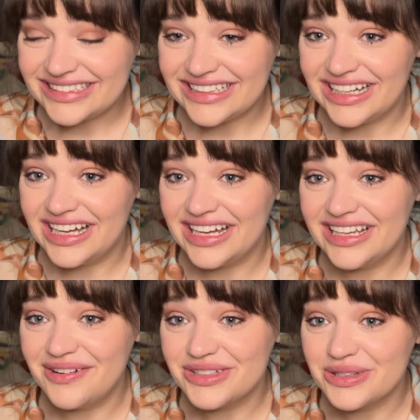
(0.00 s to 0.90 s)

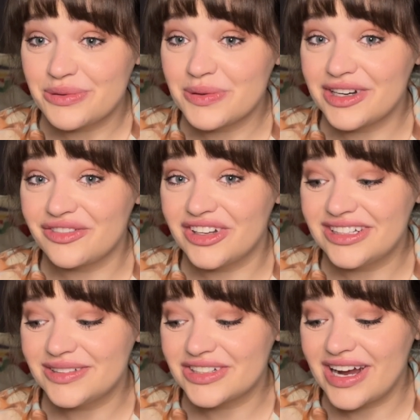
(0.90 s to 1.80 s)
Yeah, it was wonderful. It
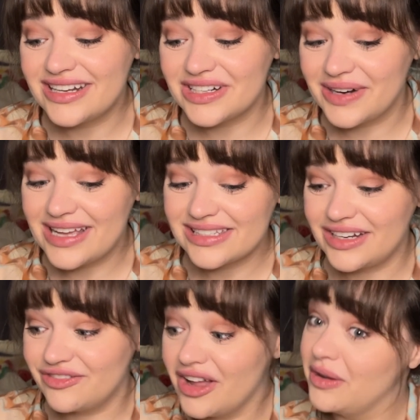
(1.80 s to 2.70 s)
was great. Don't ask any
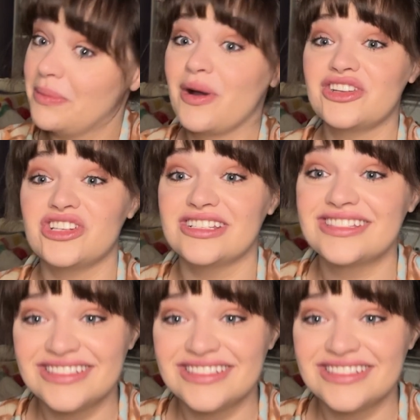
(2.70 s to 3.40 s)
follow-up questions.